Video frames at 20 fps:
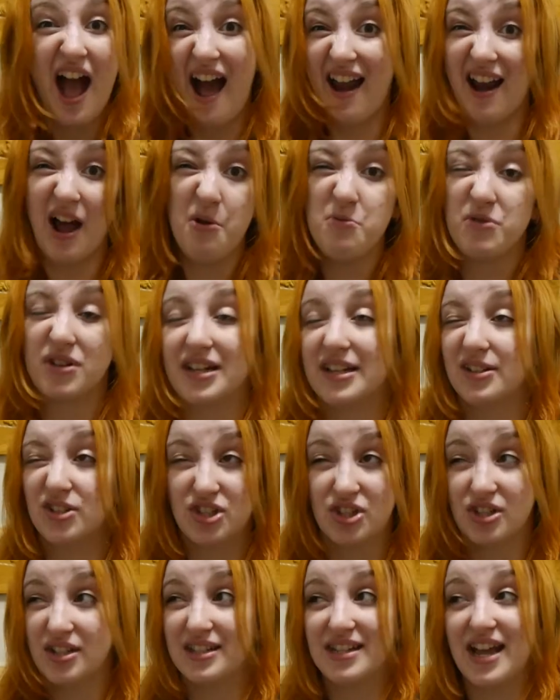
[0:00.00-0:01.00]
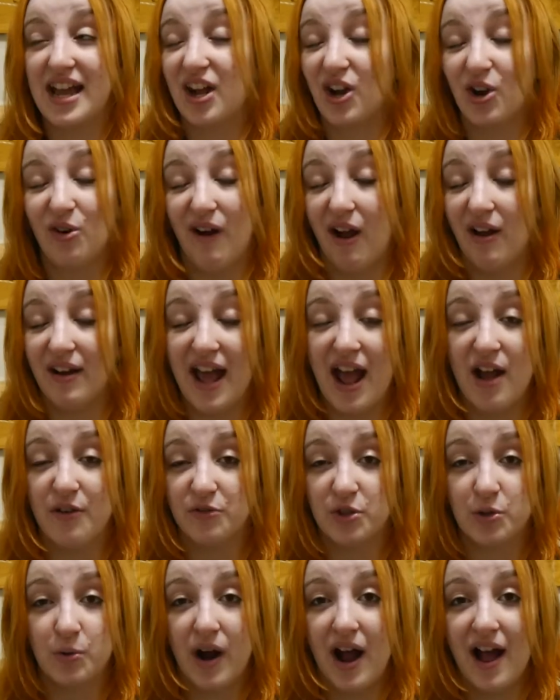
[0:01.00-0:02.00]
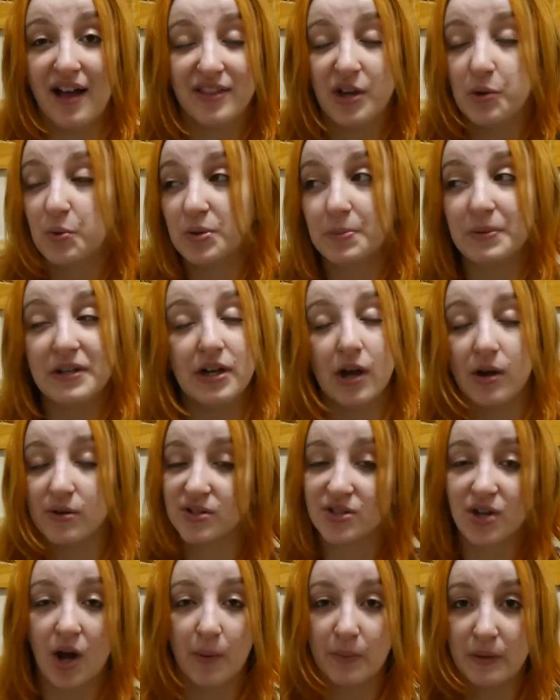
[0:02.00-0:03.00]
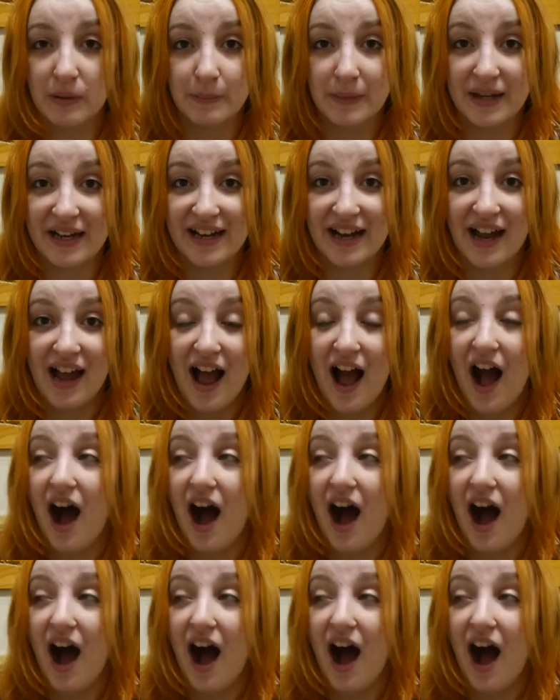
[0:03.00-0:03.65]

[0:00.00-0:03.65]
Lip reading: and I would literally take her around everywhere. There would be no stopping me.